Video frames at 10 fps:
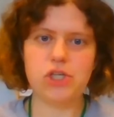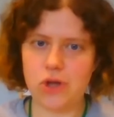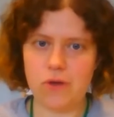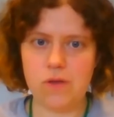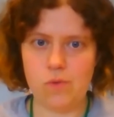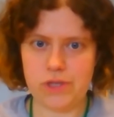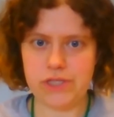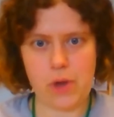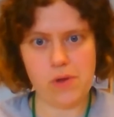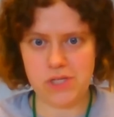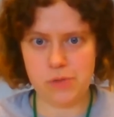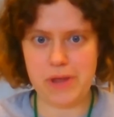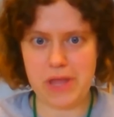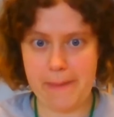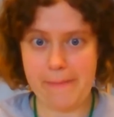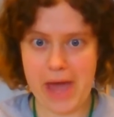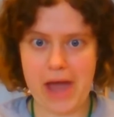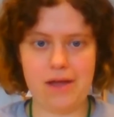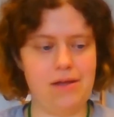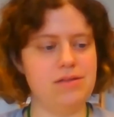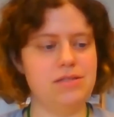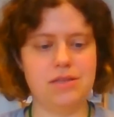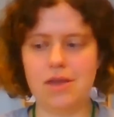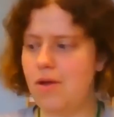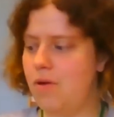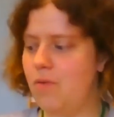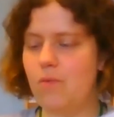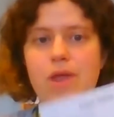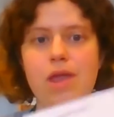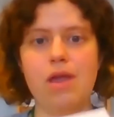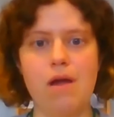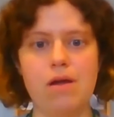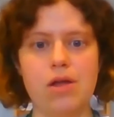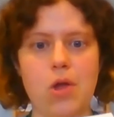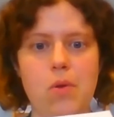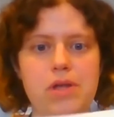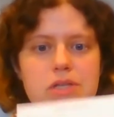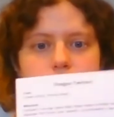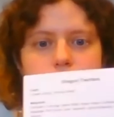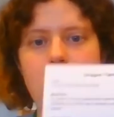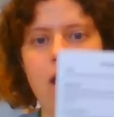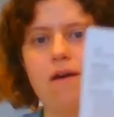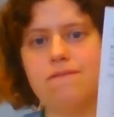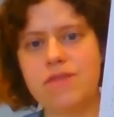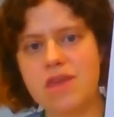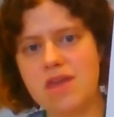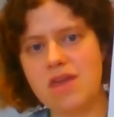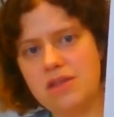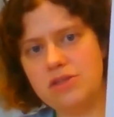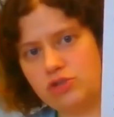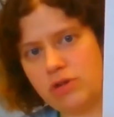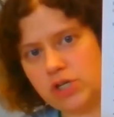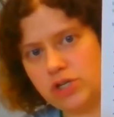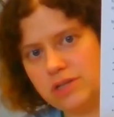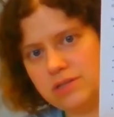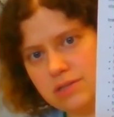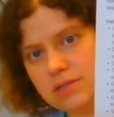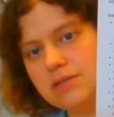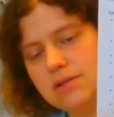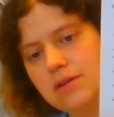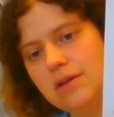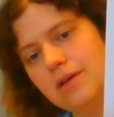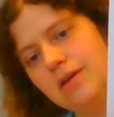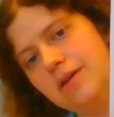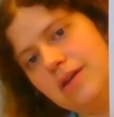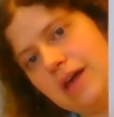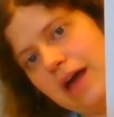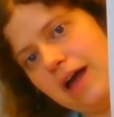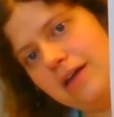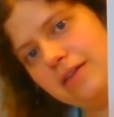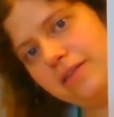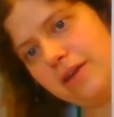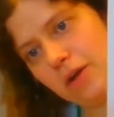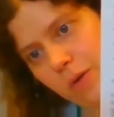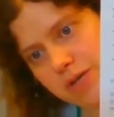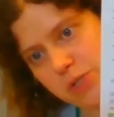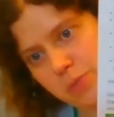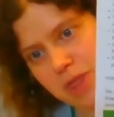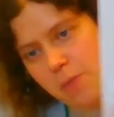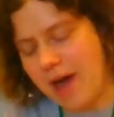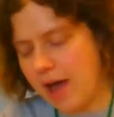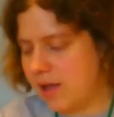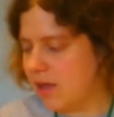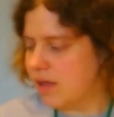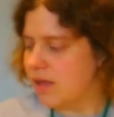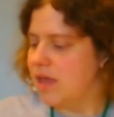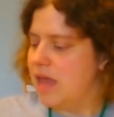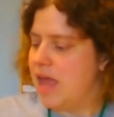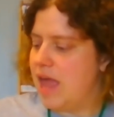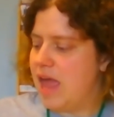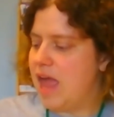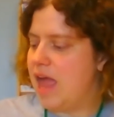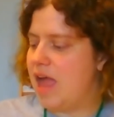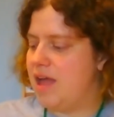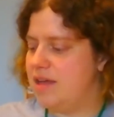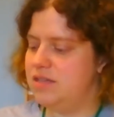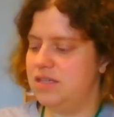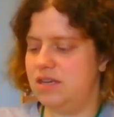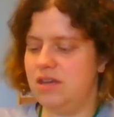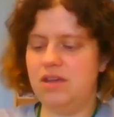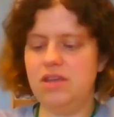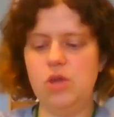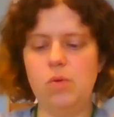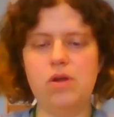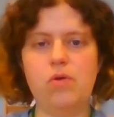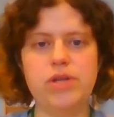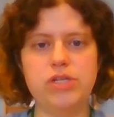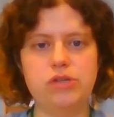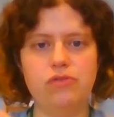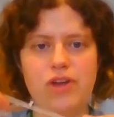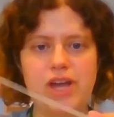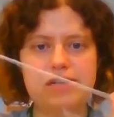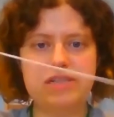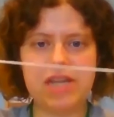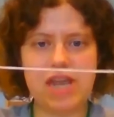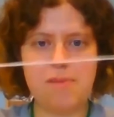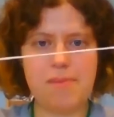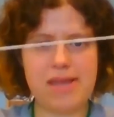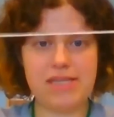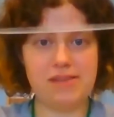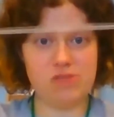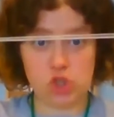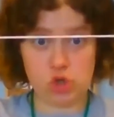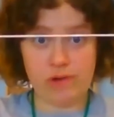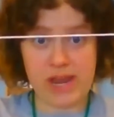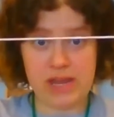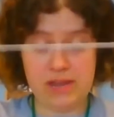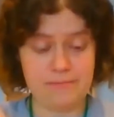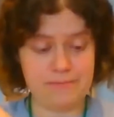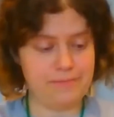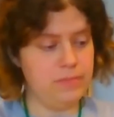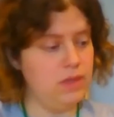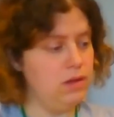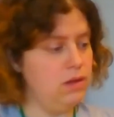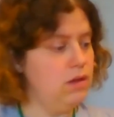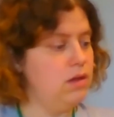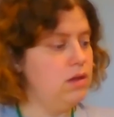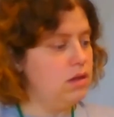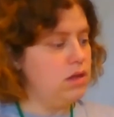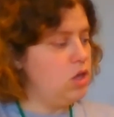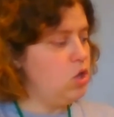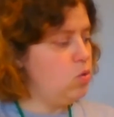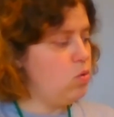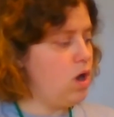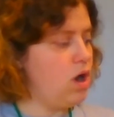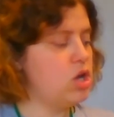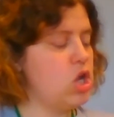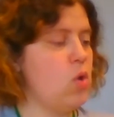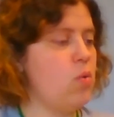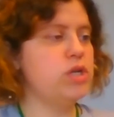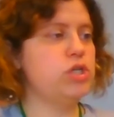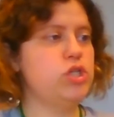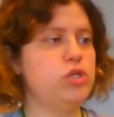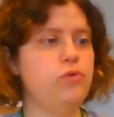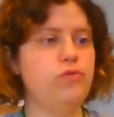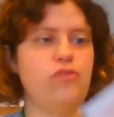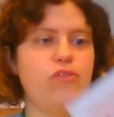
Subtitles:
me show you what's going to be in the back. So we are going to have the instructions that are going to be in the bag, and you are going to find a piece of string. You are going to